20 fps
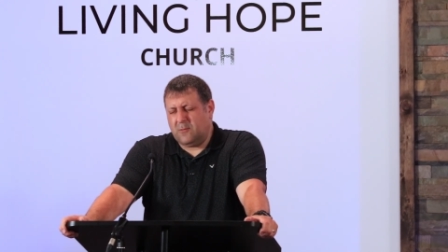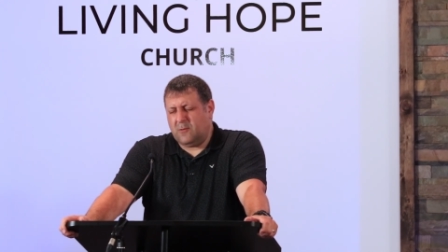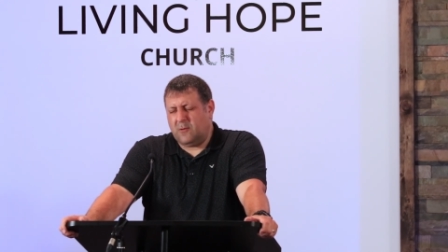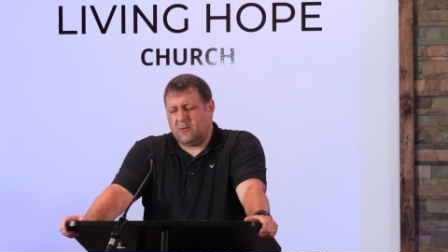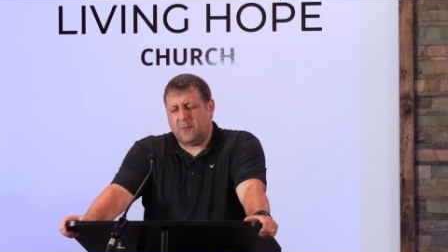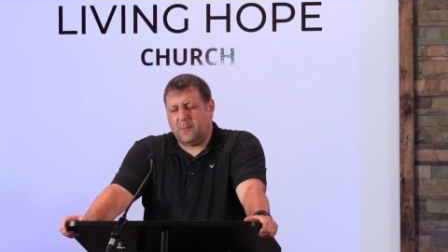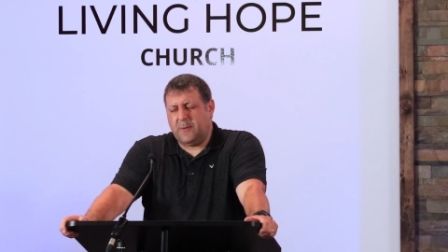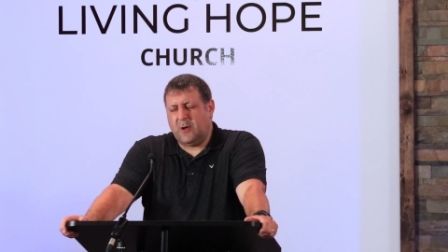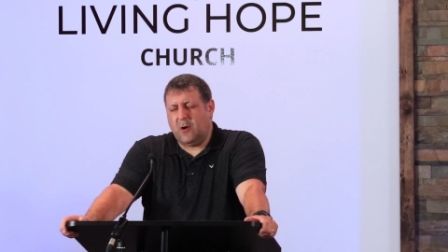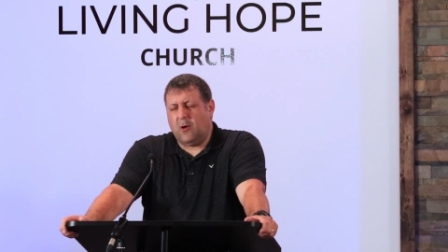Lord,
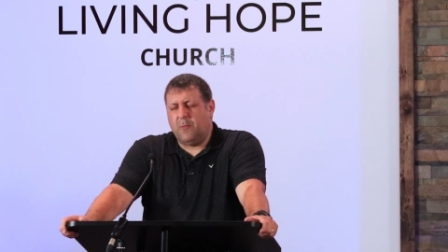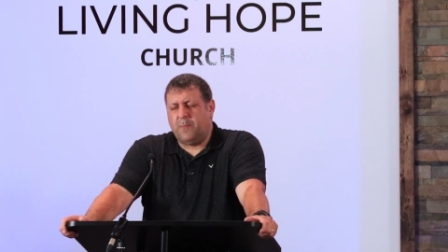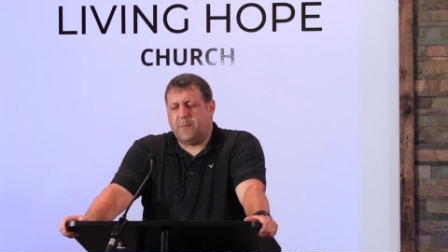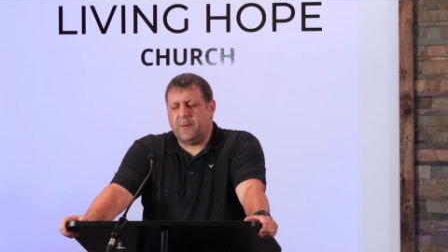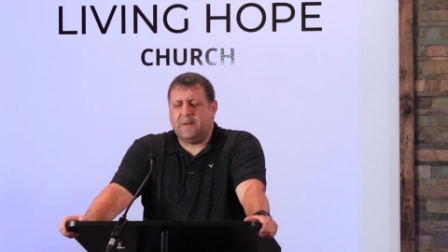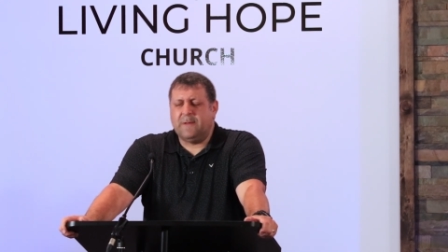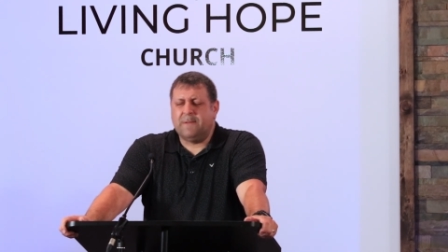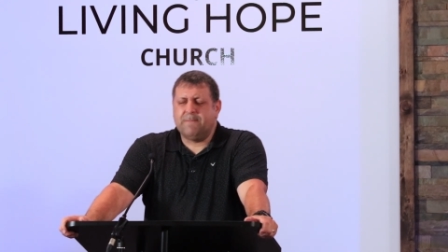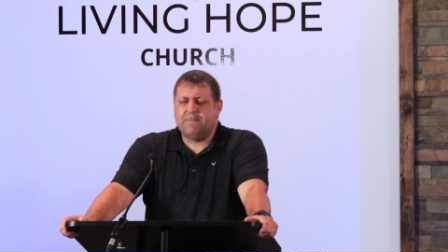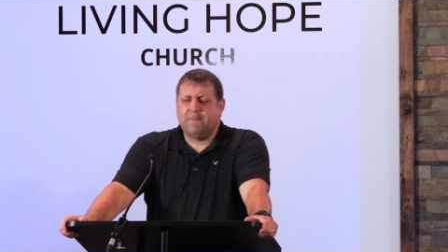will be
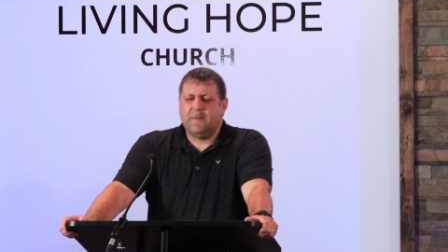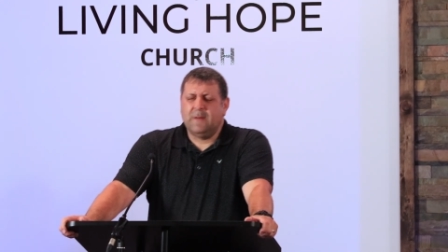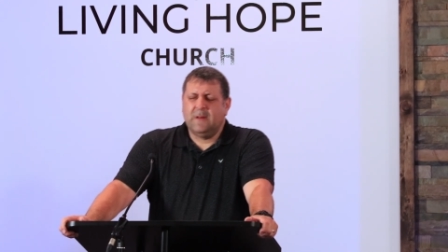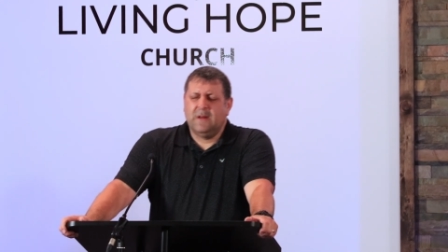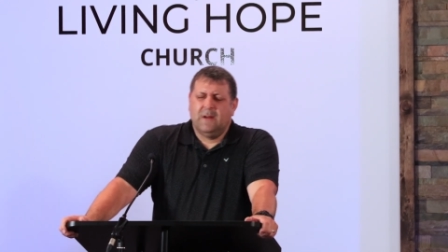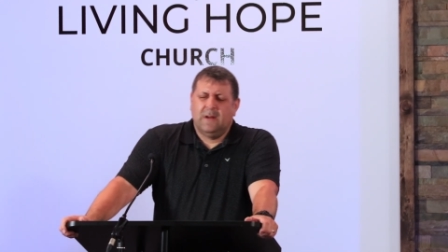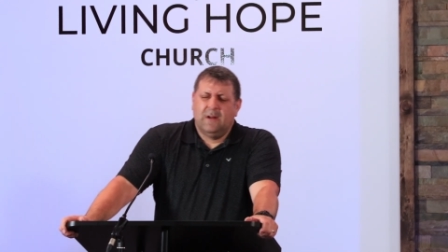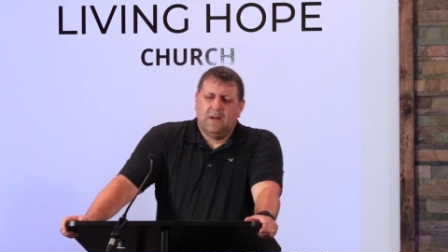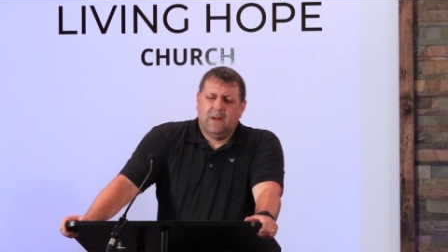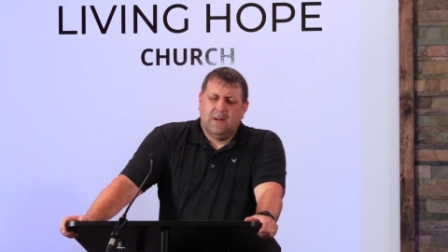open
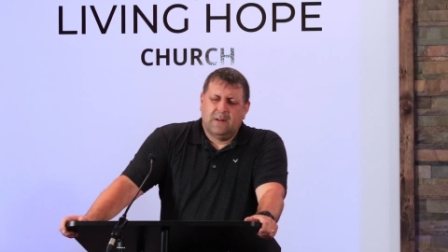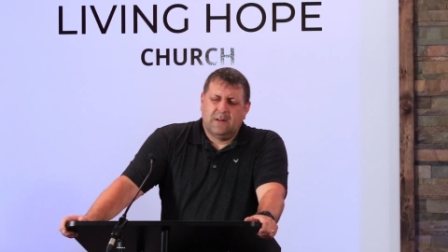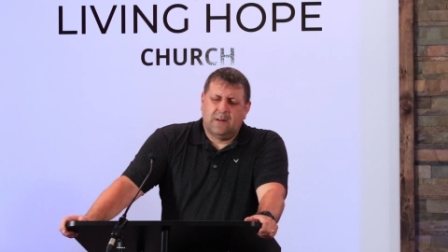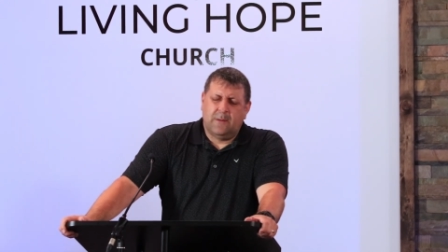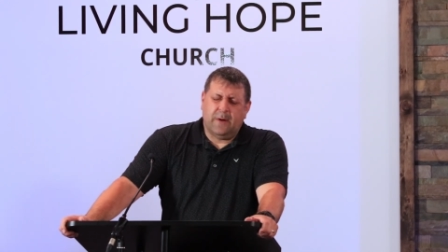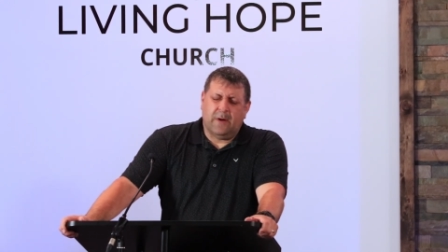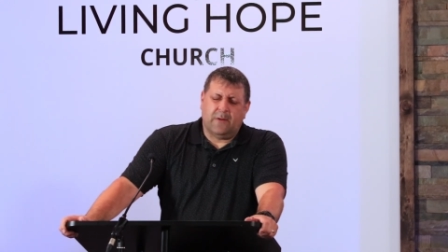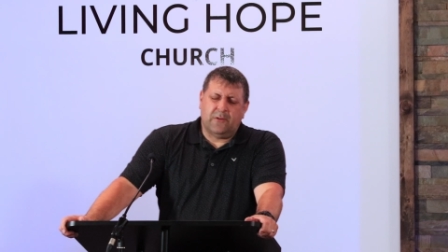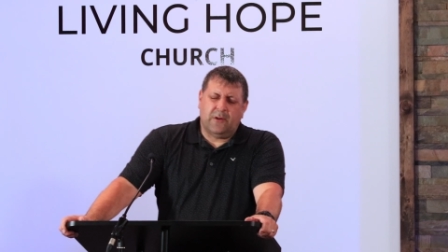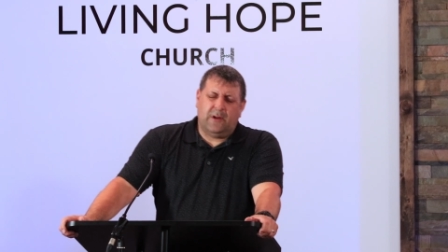to
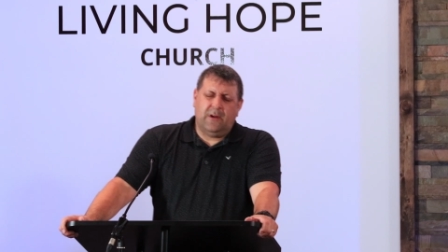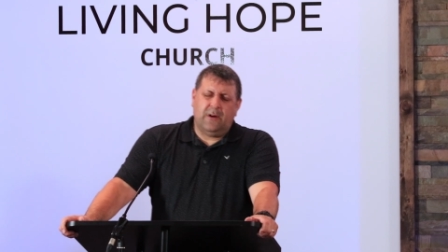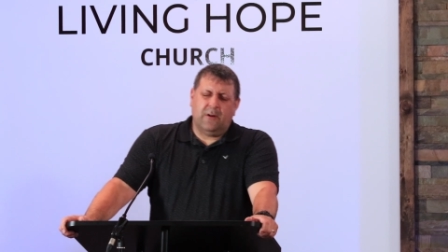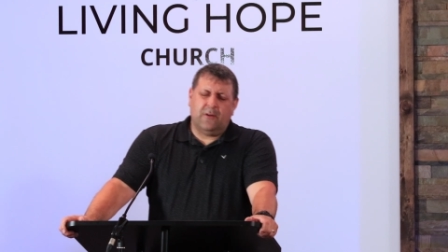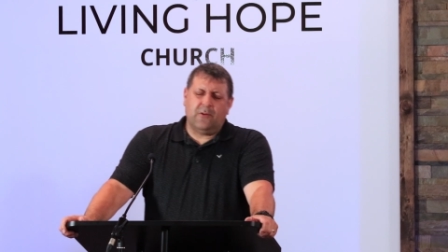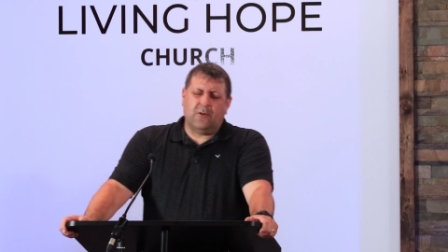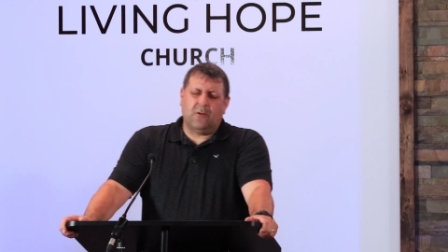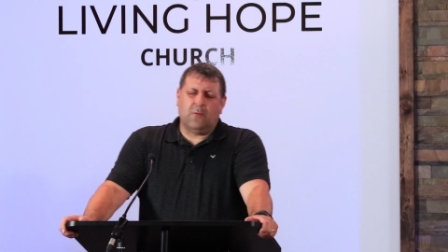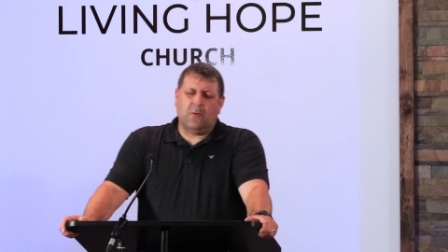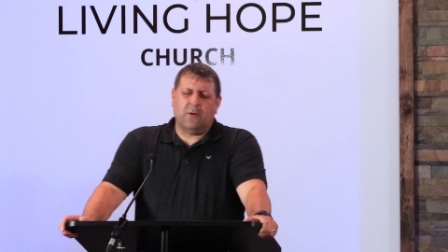be able to hear
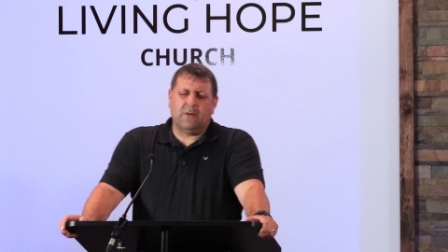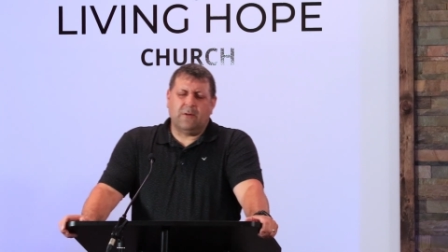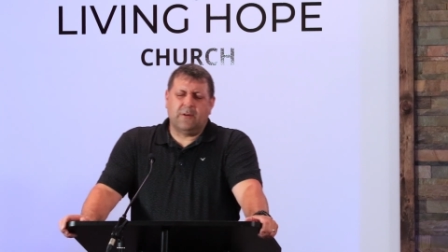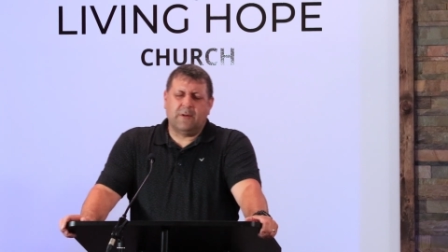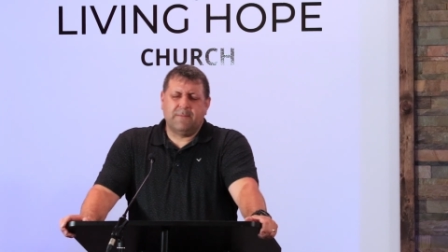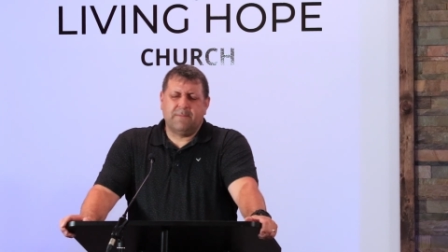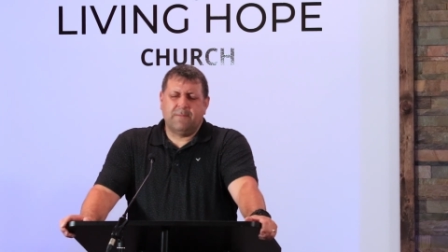your word.